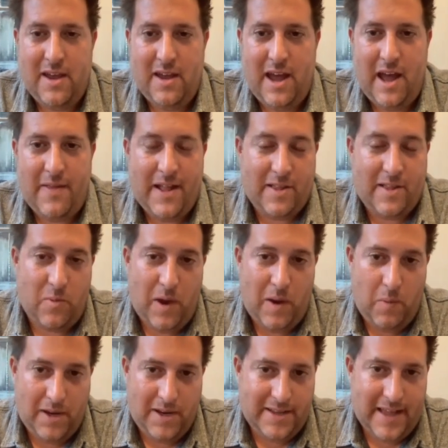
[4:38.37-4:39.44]
That's the way
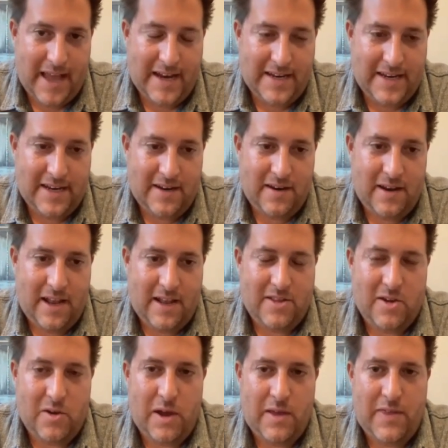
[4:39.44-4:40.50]
we designed it, and
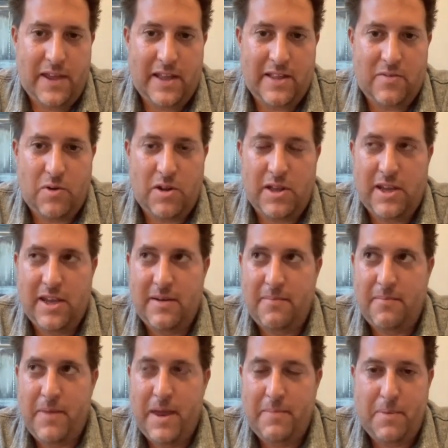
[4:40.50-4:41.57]
so I think
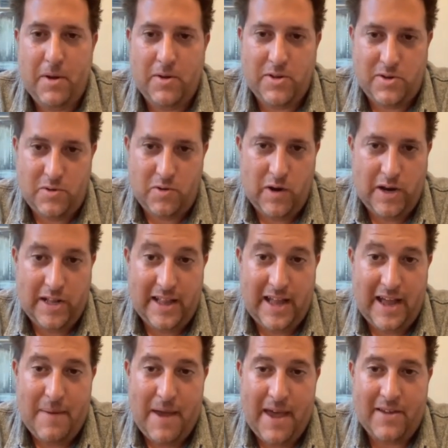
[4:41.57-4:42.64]
it builds to a great
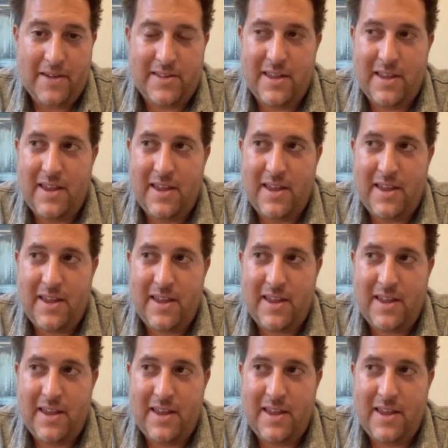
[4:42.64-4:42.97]
climax,